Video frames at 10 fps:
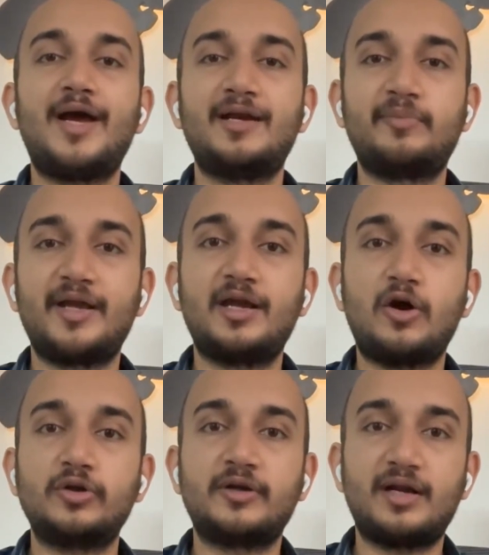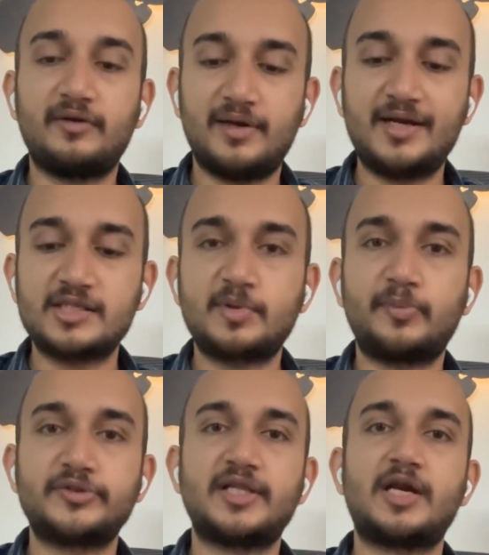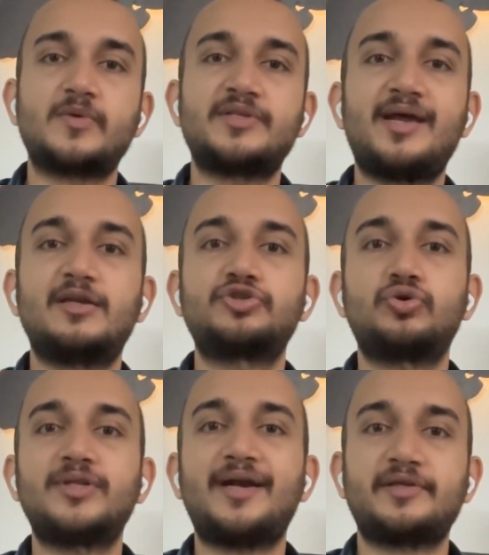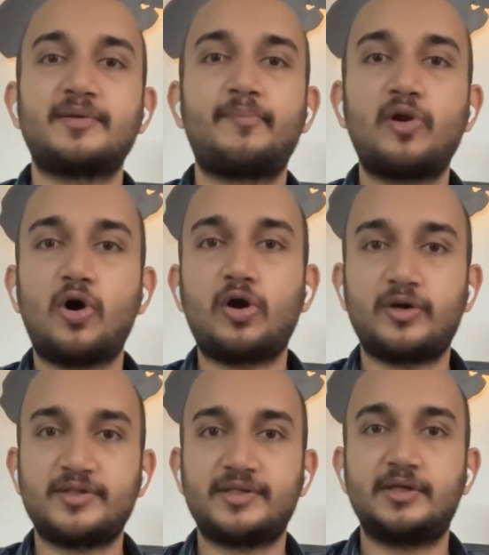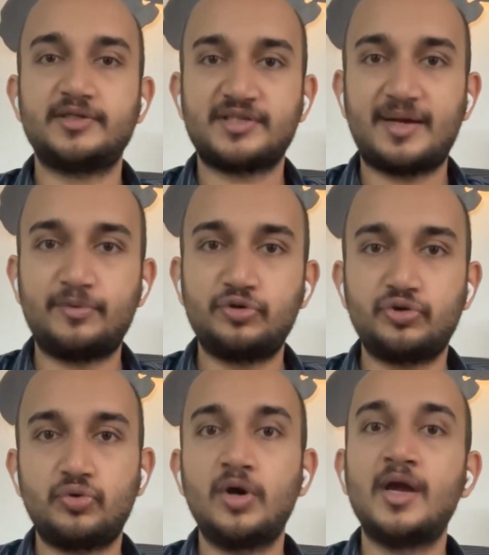and bring along the latest proposal that was there and show that as a block or as a step to you.